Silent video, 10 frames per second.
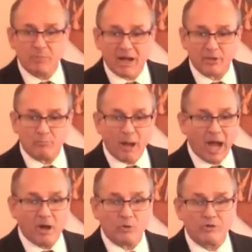by the
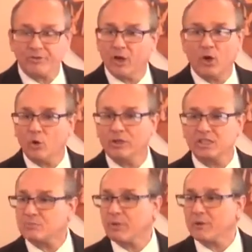power of the
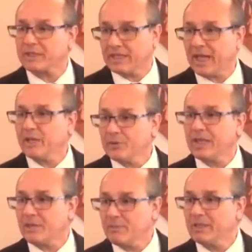Holy Spirit. Can I hear
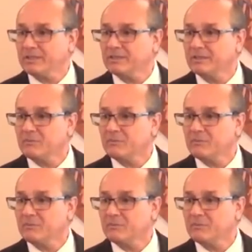an amen? amen.